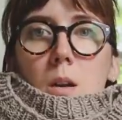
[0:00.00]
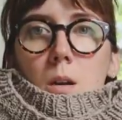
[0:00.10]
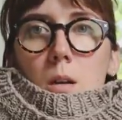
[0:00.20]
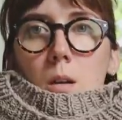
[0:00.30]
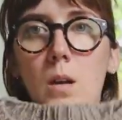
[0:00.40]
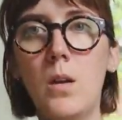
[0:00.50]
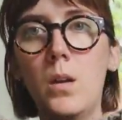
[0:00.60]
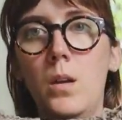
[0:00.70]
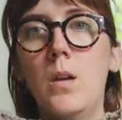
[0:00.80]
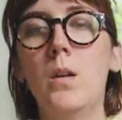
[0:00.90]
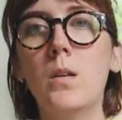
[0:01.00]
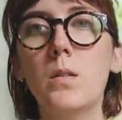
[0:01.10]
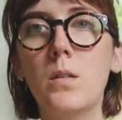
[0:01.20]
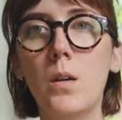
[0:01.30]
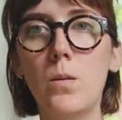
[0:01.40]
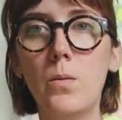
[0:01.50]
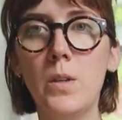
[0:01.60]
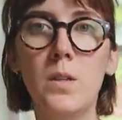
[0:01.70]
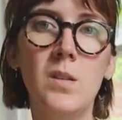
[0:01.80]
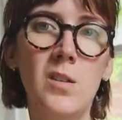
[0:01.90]
week. So
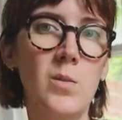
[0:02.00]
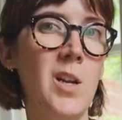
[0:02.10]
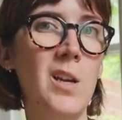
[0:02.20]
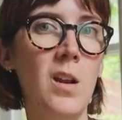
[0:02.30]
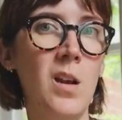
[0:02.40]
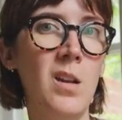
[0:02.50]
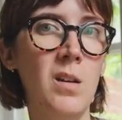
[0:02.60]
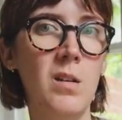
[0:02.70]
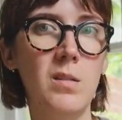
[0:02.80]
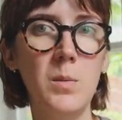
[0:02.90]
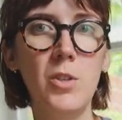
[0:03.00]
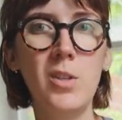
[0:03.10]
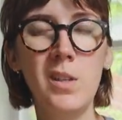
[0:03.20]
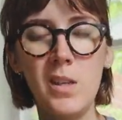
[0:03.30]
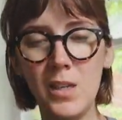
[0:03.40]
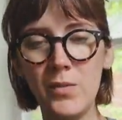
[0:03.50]
this is just what I knit on, especially in the